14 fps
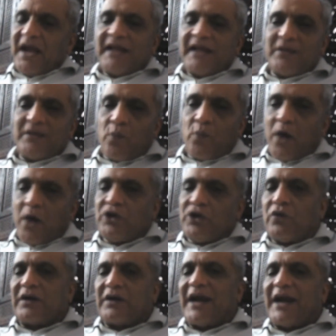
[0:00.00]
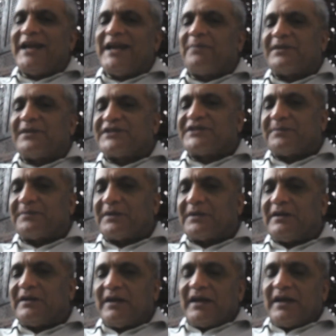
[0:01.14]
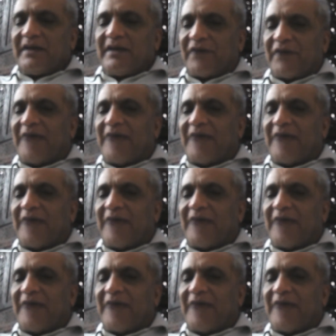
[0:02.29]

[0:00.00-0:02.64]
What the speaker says: And the one overriding principle, if I